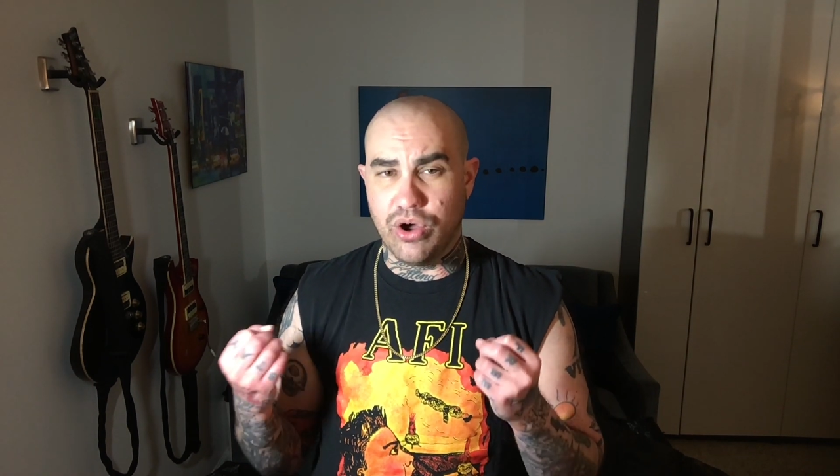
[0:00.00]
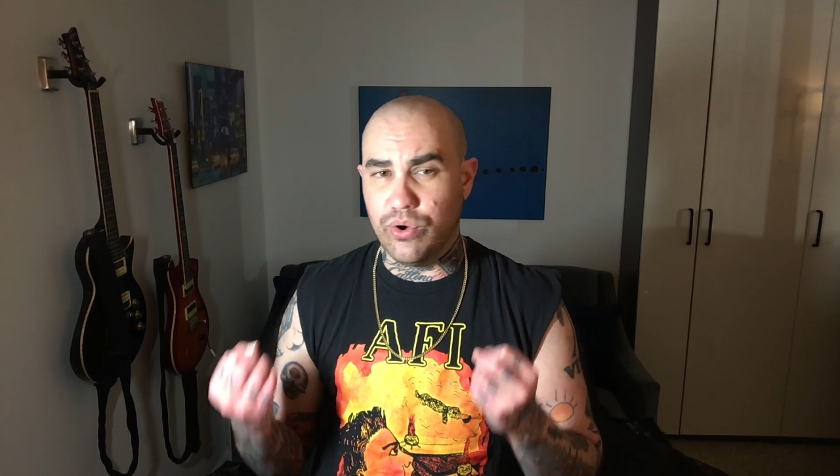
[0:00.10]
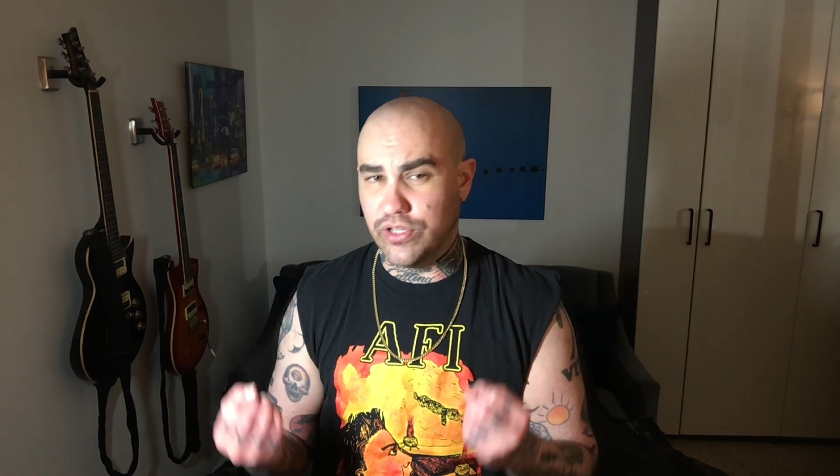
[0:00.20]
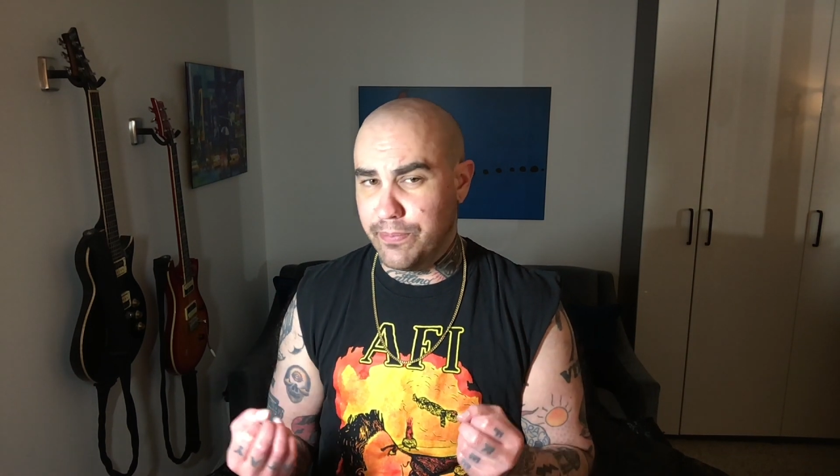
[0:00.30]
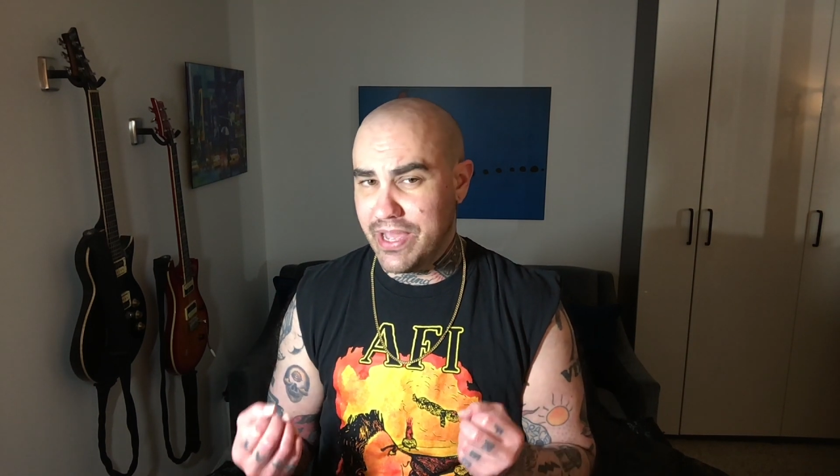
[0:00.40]

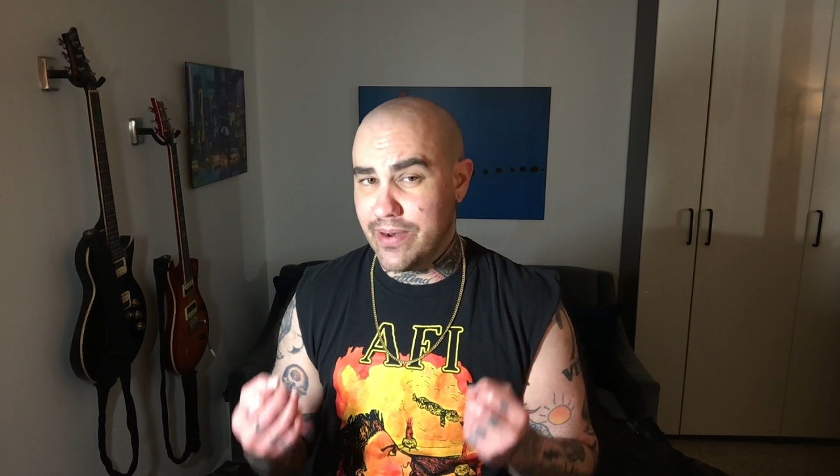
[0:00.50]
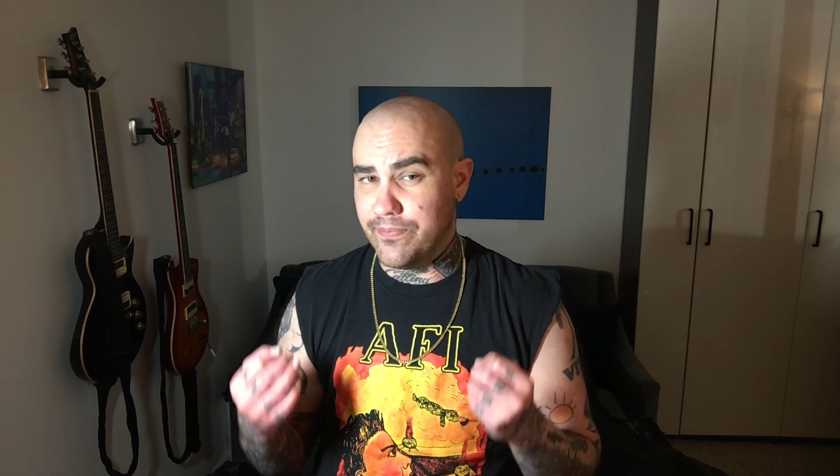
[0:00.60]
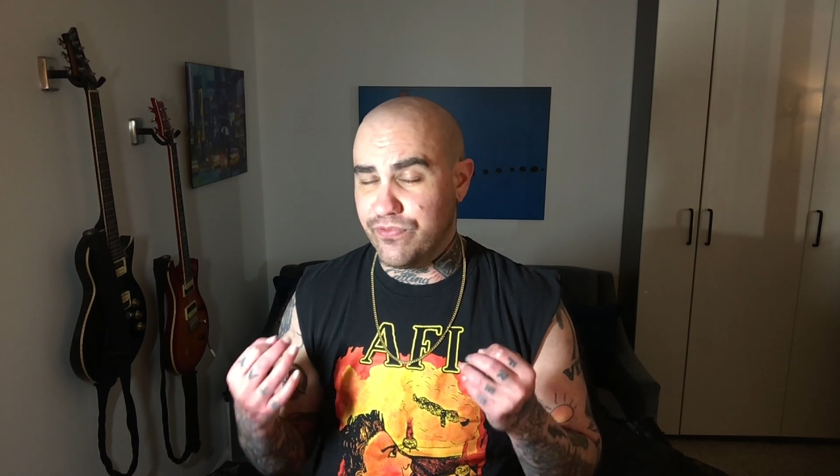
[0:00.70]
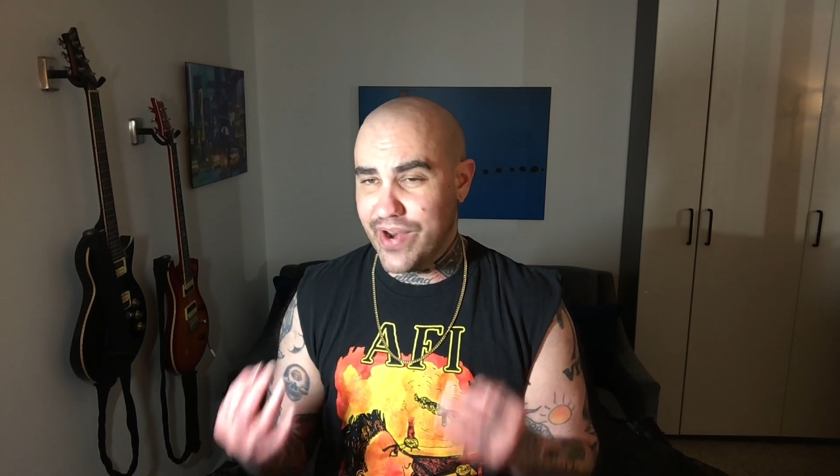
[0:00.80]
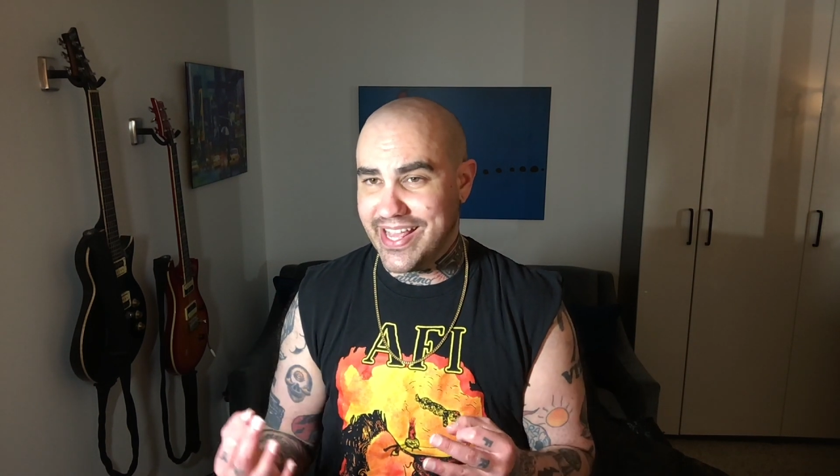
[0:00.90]
olibanum
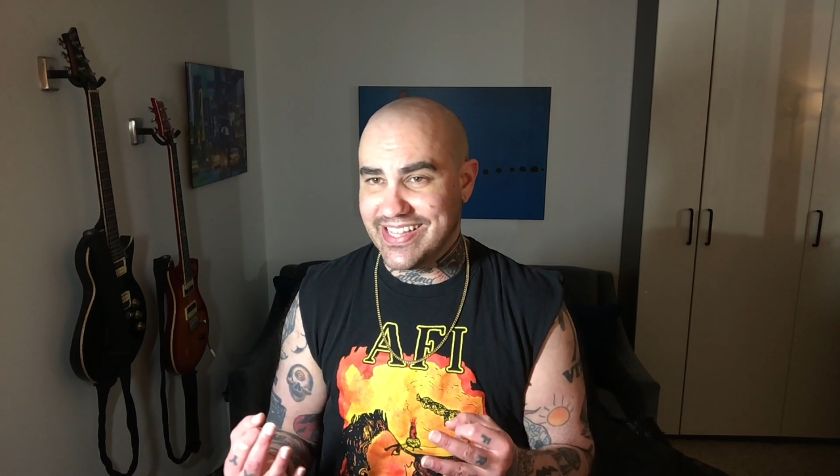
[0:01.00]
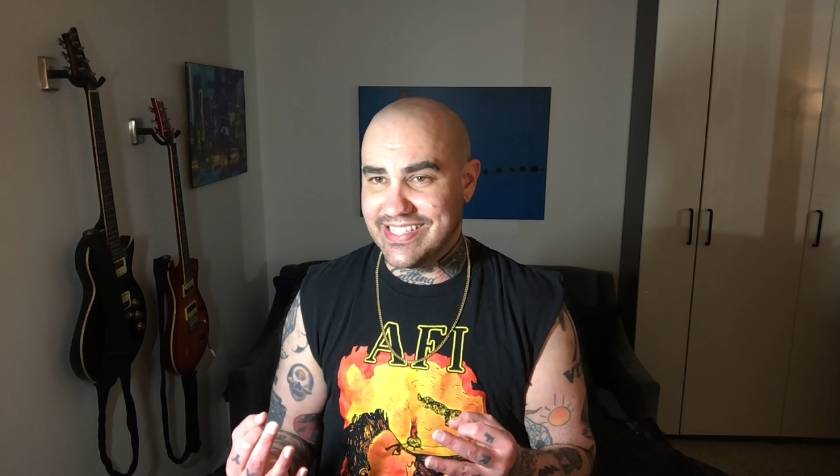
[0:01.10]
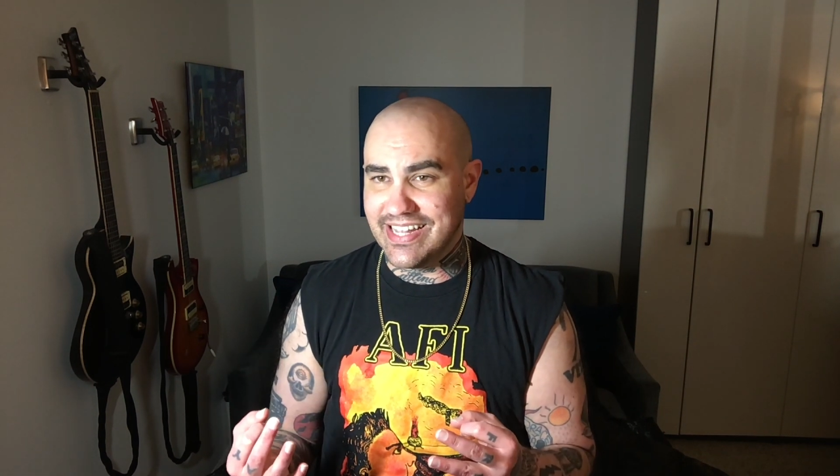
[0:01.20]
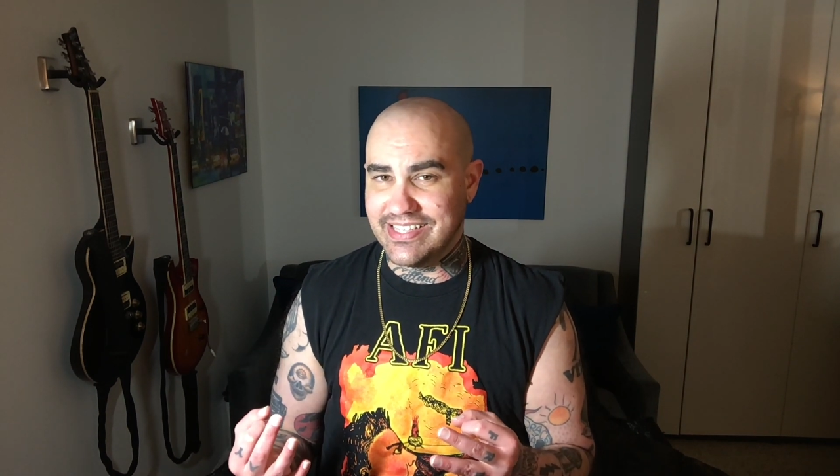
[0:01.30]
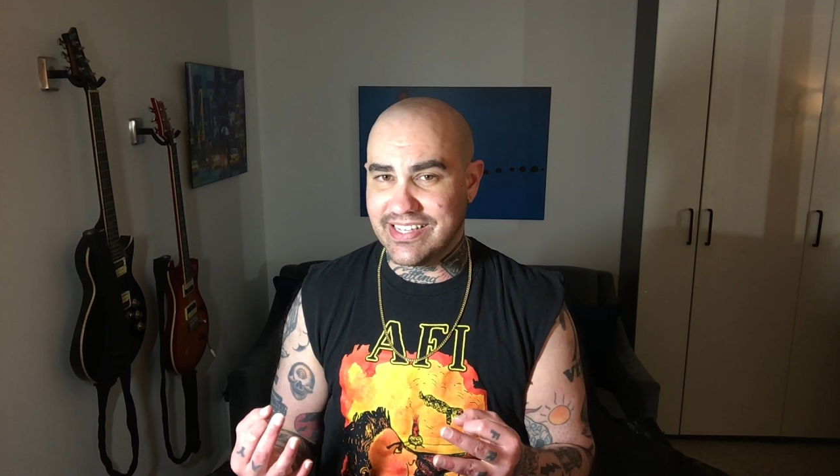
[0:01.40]

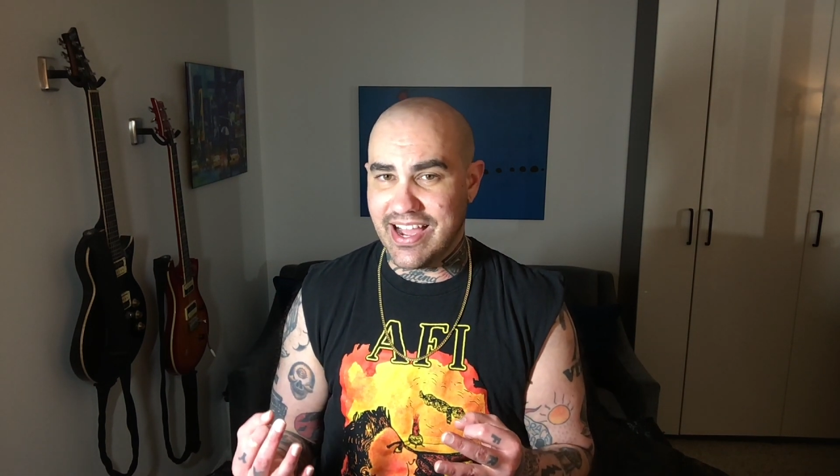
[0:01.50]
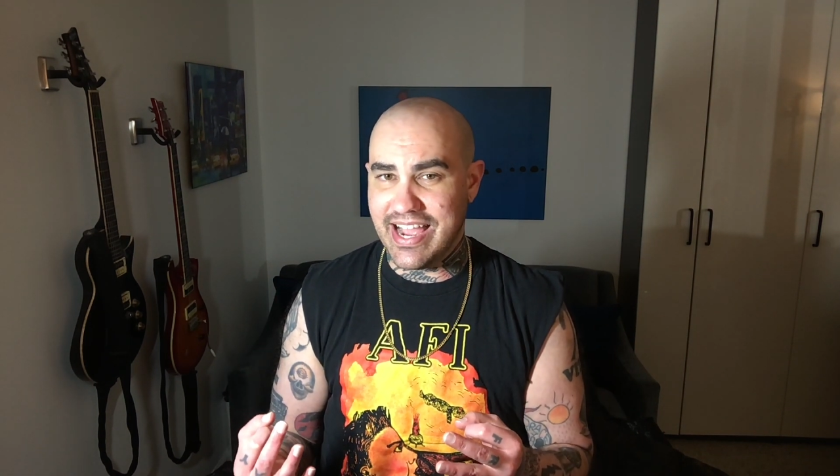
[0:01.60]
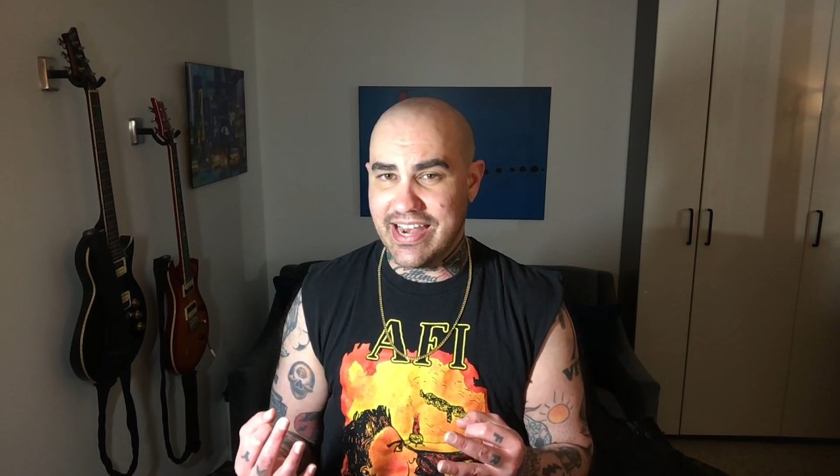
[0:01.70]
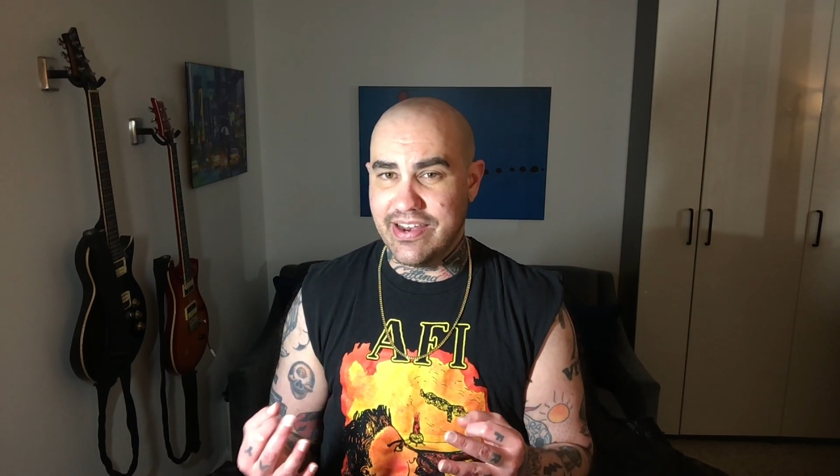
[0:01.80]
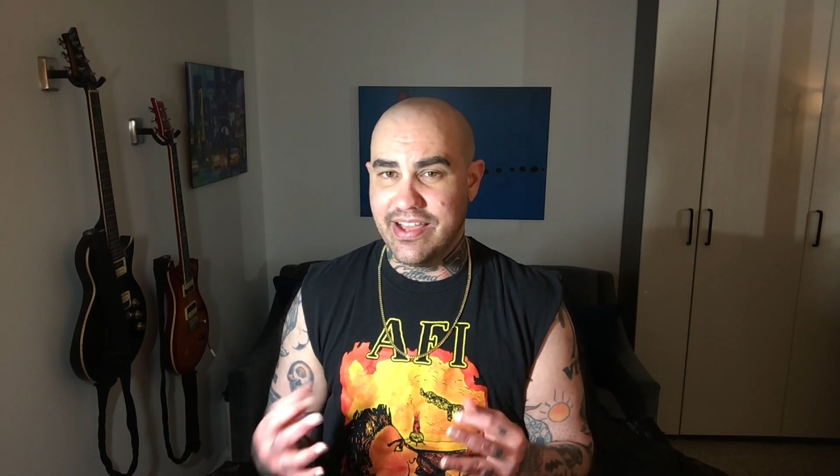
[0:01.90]
frankincense
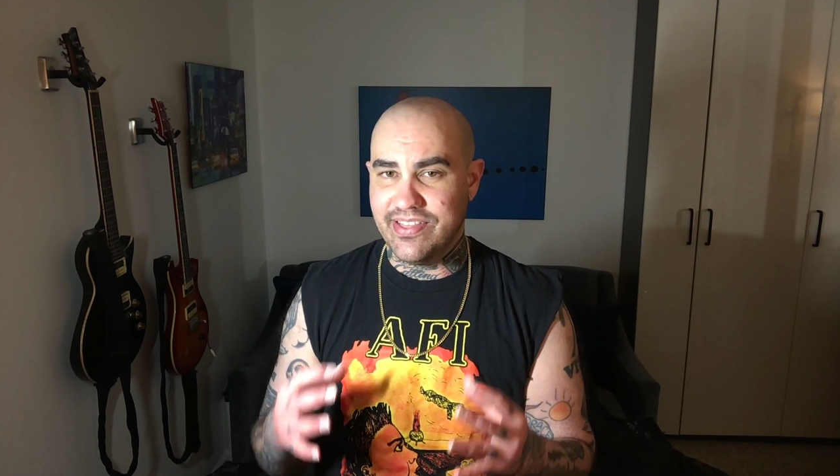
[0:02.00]
kind